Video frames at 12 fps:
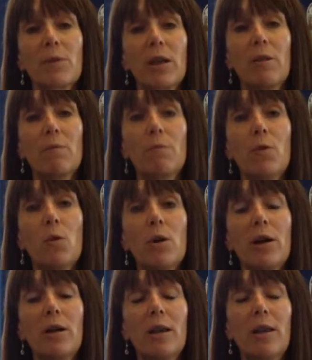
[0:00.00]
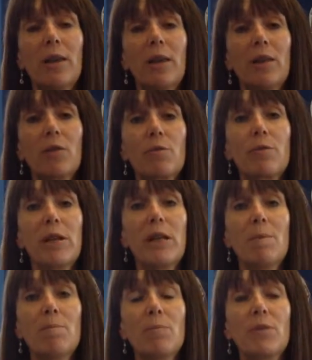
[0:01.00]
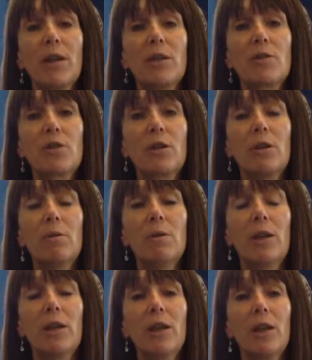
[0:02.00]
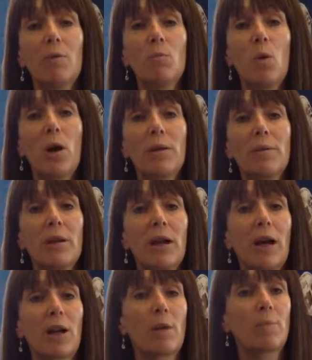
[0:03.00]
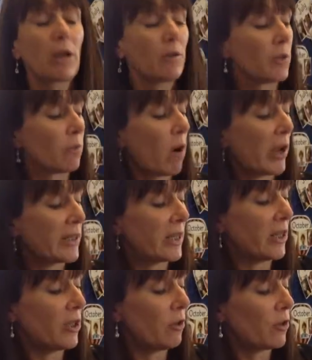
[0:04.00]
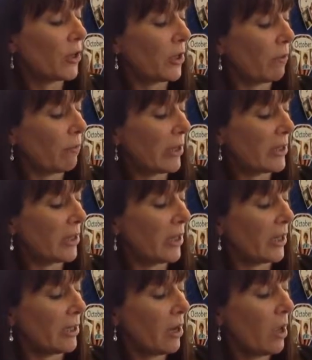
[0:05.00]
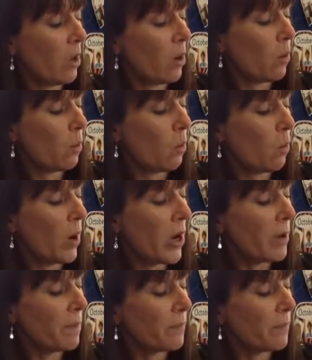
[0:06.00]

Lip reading: in 4, in 3, in 2, in 1. And I'm going to write it. You should have written w-e,